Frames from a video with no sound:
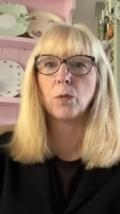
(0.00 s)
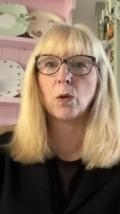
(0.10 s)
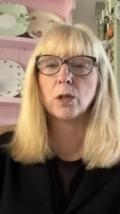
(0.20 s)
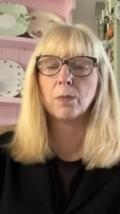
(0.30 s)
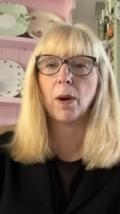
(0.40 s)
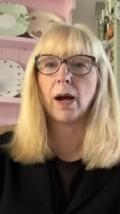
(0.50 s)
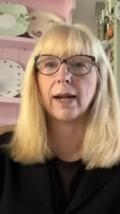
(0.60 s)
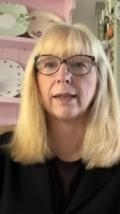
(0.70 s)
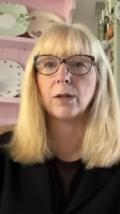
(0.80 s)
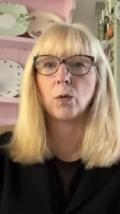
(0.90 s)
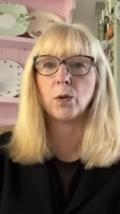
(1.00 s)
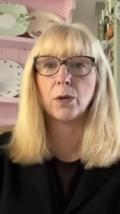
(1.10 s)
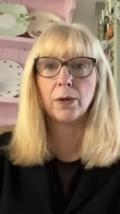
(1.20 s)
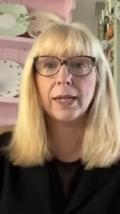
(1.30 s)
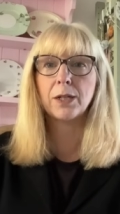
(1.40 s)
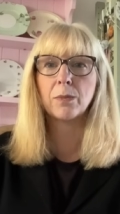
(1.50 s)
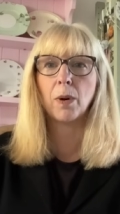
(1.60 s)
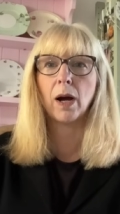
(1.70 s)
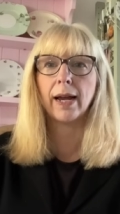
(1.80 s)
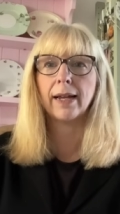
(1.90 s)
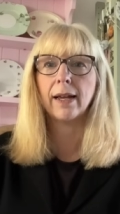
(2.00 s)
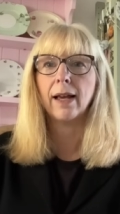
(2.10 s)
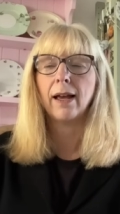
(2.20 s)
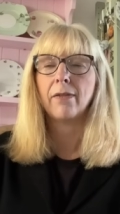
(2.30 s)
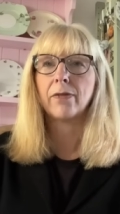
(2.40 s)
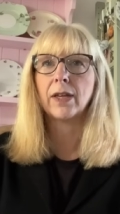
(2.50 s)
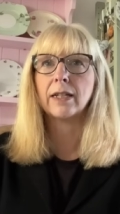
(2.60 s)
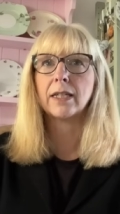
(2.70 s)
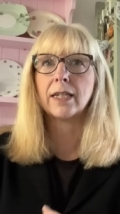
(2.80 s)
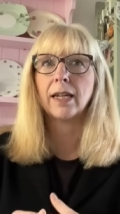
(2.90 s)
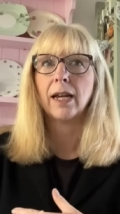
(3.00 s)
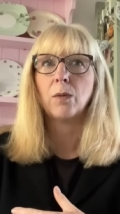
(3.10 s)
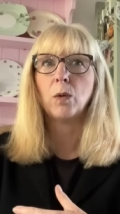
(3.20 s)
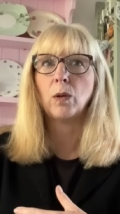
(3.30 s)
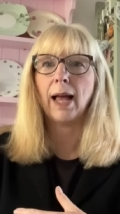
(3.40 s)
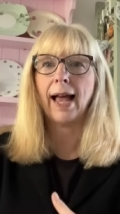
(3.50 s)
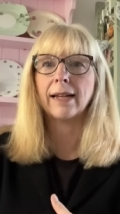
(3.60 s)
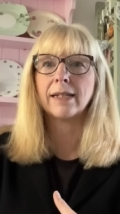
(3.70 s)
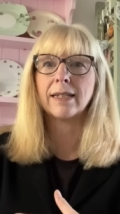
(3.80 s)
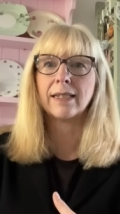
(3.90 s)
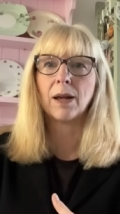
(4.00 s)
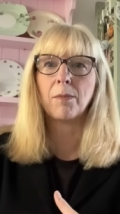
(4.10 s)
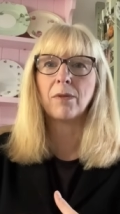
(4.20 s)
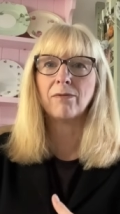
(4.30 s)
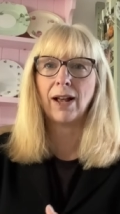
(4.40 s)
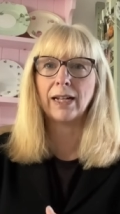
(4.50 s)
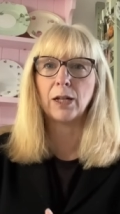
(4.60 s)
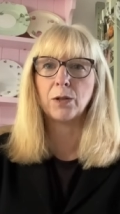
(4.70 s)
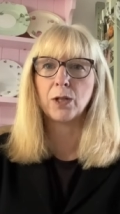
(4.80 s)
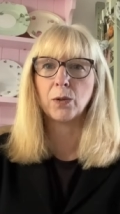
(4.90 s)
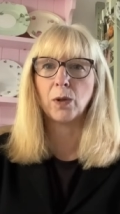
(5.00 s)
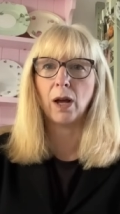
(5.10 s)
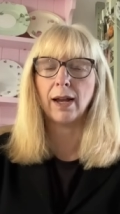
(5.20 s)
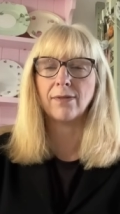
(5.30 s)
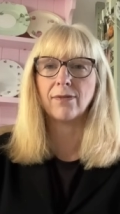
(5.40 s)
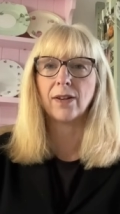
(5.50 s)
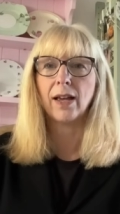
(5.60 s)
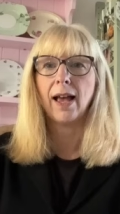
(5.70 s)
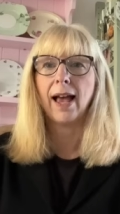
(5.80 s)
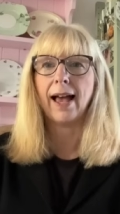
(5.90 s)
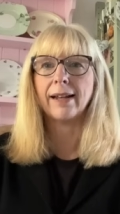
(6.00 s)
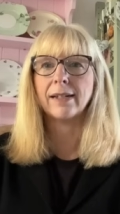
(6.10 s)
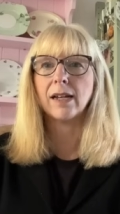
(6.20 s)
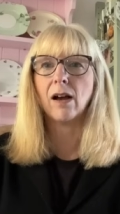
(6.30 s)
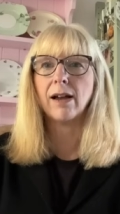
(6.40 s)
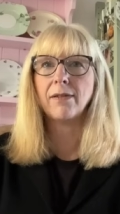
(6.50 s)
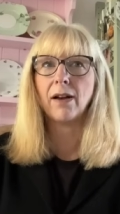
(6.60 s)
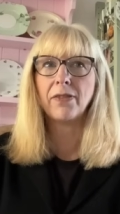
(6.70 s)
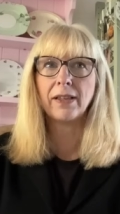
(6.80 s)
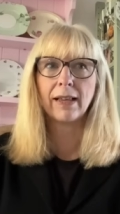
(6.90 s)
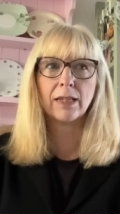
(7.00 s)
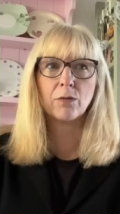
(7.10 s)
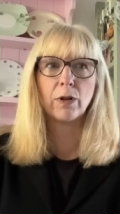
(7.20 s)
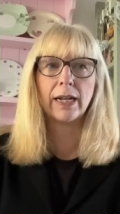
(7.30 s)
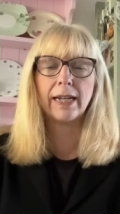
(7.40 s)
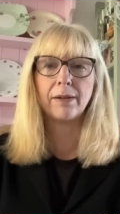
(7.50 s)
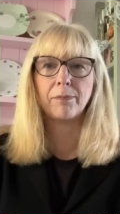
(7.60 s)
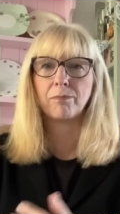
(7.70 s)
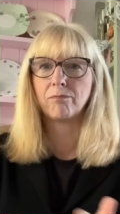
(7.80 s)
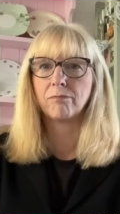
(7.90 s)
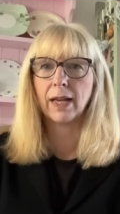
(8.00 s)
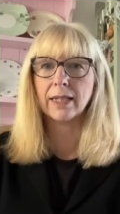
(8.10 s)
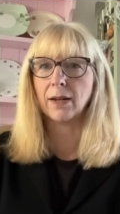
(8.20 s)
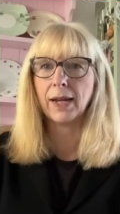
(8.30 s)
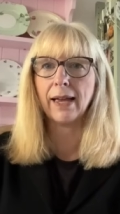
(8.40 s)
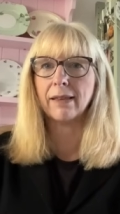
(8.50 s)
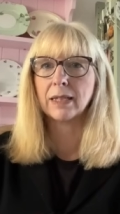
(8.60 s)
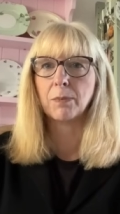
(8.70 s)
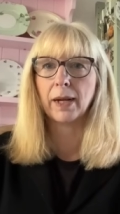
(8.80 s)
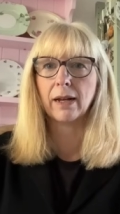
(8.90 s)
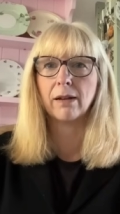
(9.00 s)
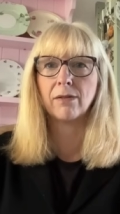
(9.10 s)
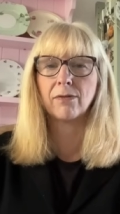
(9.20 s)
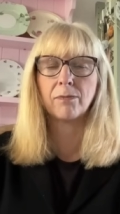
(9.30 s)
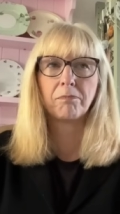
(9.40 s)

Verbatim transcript: want to buy, that or you need to buy, that will add some value to your life. And I think that's okay. That's my kind of